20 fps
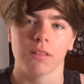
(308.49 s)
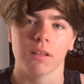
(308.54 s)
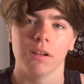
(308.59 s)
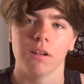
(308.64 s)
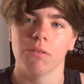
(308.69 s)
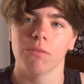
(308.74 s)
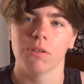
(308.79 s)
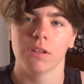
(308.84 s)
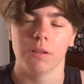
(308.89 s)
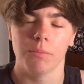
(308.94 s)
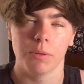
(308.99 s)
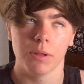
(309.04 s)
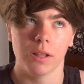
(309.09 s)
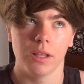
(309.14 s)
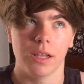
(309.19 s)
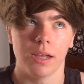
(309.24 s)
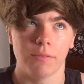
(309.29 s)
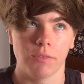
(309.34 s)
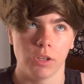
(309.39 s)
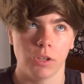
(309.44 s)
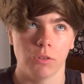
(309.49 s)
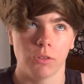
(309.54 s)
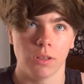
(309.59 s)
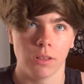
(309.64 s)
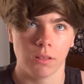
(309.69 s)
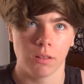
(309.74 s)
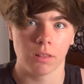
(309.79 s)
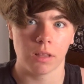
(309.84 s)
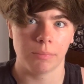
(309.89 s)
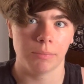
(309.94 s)
I don't typically have to use it
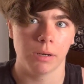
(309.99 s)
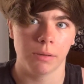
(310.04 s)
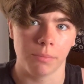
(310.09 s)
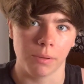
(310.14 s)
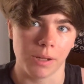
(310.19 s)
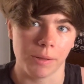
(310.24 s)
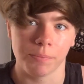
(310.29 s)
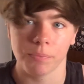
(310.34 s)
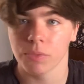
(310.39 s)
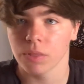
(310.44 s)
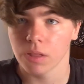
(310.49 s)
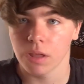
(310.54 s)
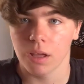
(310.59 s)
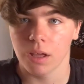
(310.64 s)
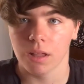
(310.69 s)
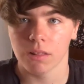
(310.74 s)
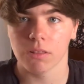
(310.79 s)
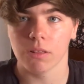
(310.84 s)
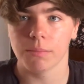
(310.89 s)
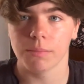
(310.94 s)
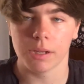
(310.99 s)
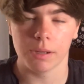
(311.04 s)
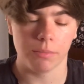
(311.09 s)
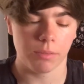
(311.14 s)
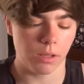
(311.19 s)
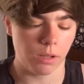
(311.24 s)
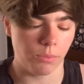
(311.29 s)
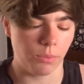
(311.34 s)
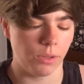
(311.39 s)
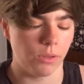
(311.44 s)
in the summer, but sometimes
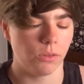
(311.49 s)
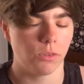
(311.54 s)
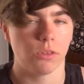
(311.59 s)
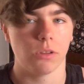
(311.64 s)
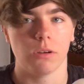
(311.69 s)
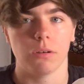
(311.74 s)
I will.